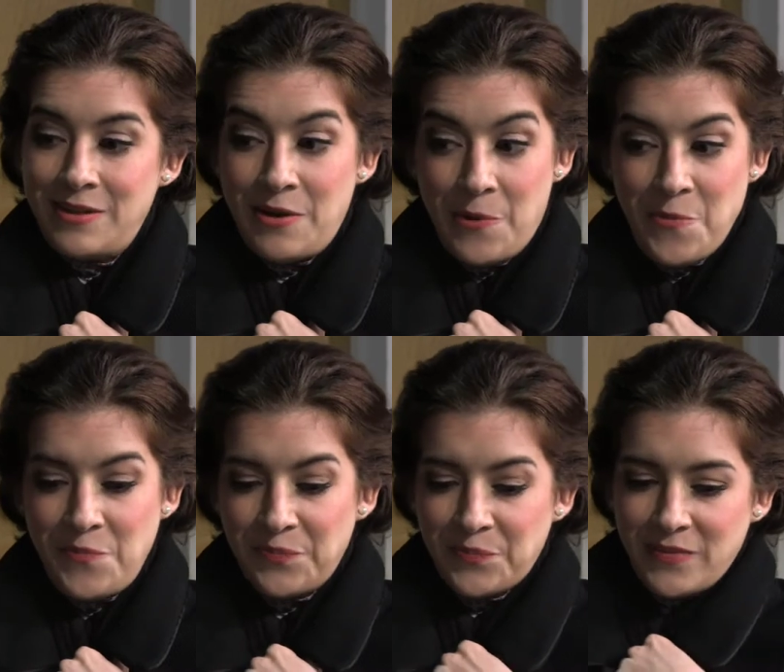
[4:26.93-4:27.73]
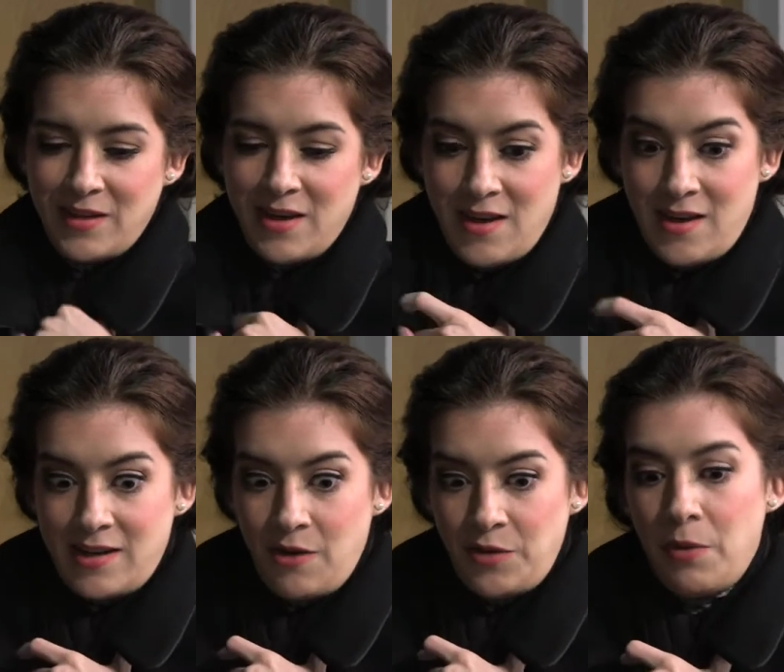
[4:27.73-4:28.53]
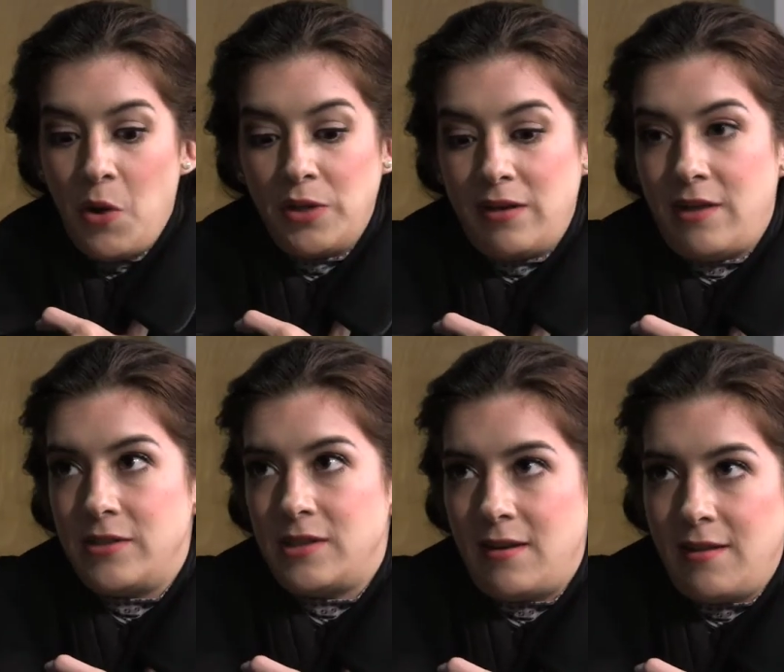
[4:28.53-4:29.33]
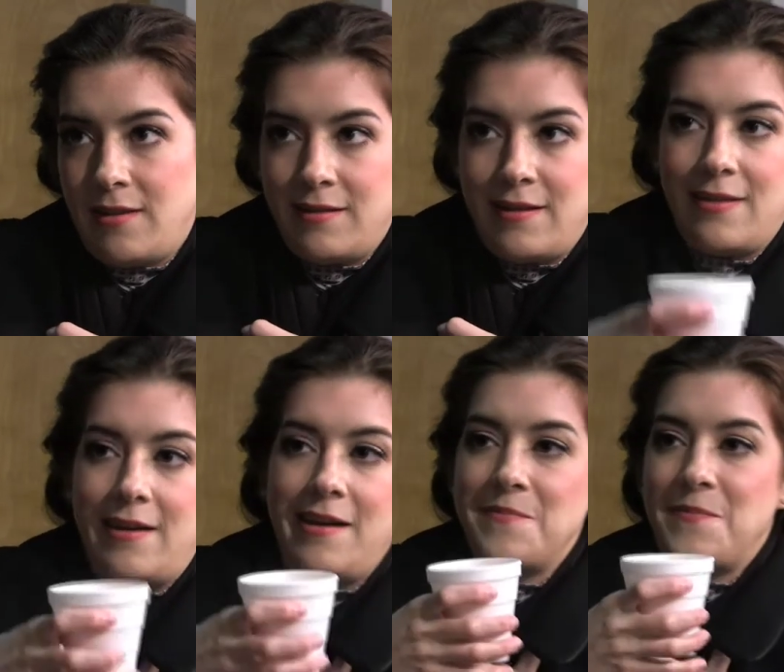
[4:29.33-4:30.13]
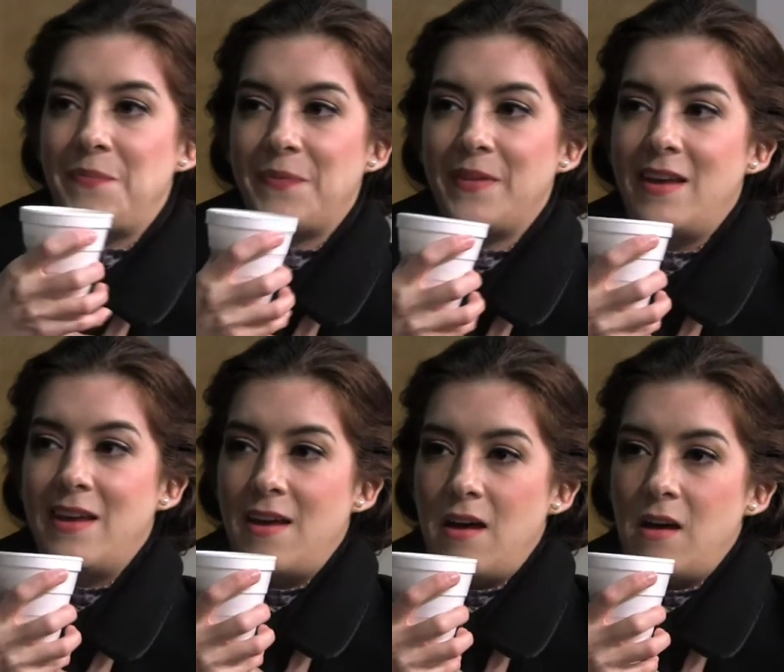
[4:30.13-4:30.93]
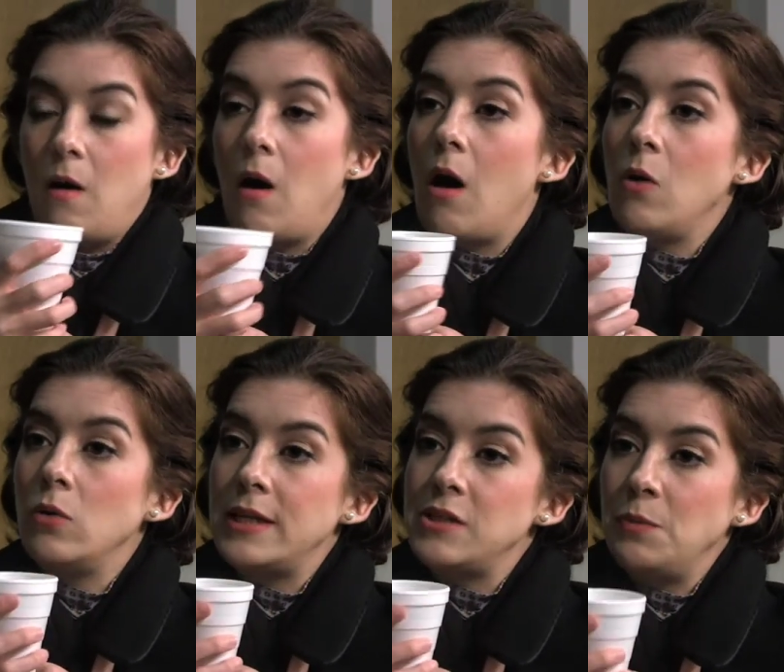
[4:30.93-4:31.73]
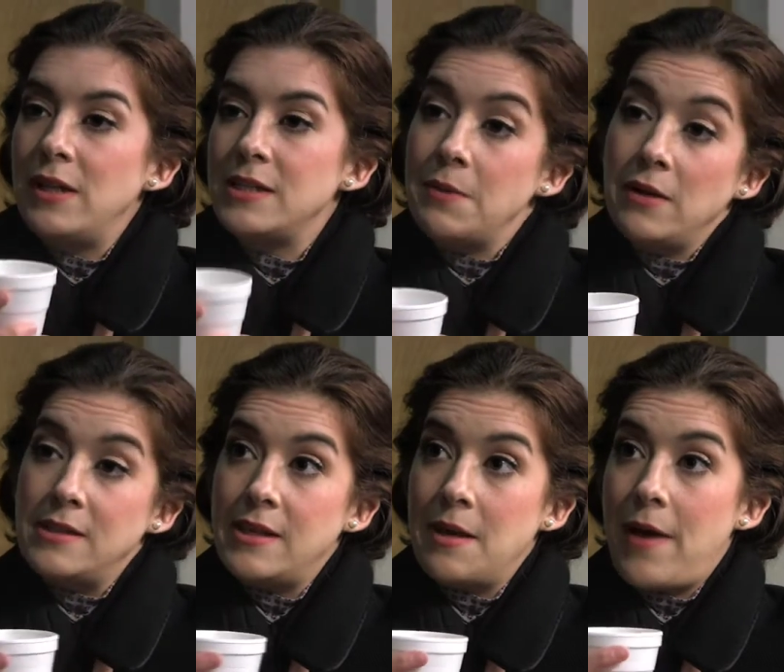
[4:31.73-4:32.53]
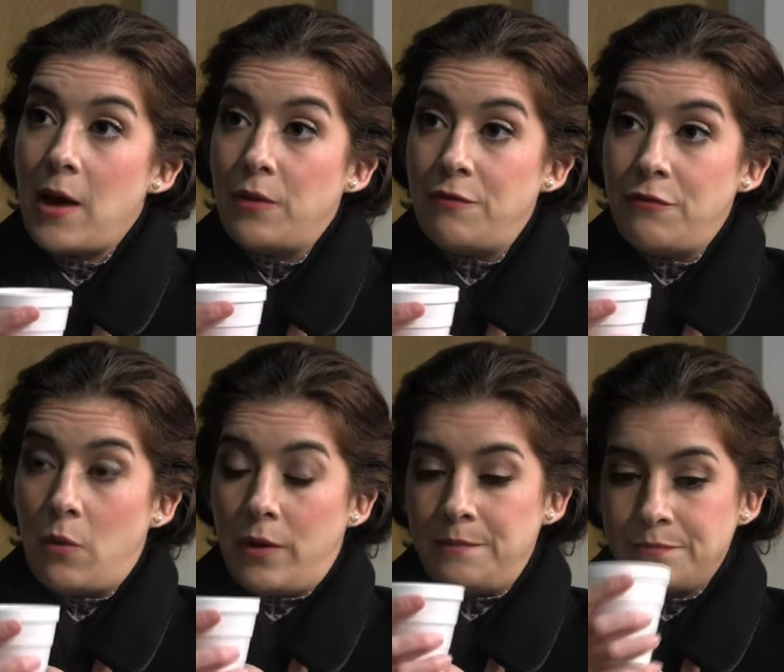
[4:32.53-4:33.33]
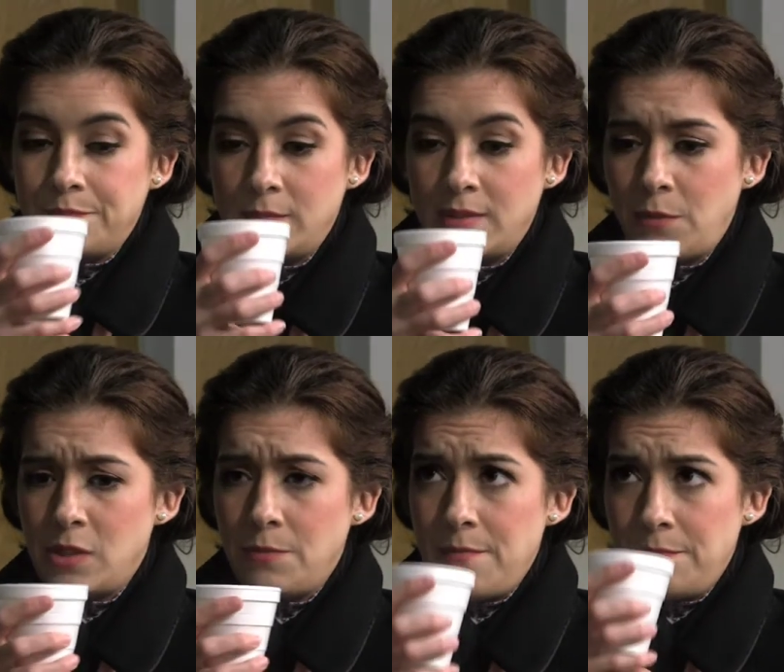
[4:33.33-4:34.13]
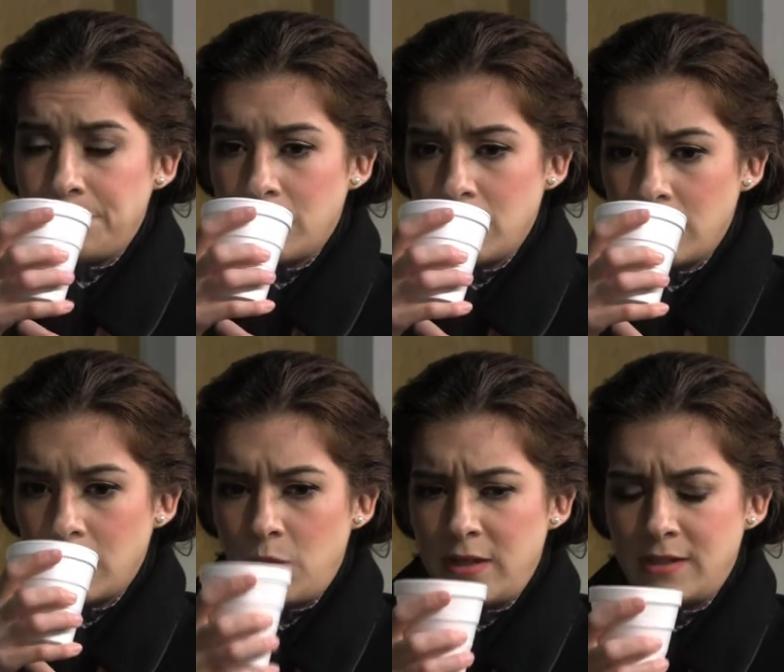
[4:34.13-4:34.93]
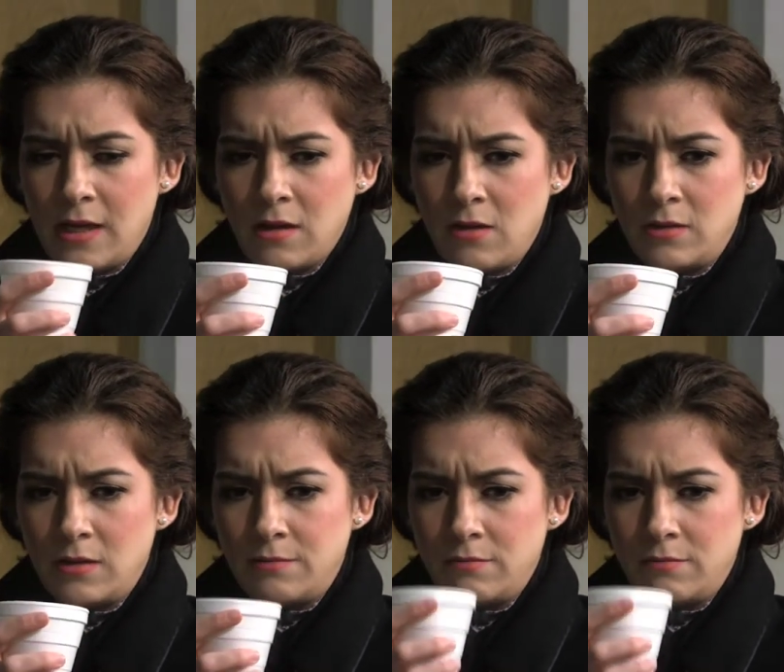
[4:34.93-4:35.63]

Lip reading: No. I doubt Napoleon ever said anything like that. Oh, unless you mean it spelled the same backward and forward. Is that what you meant? What is that called?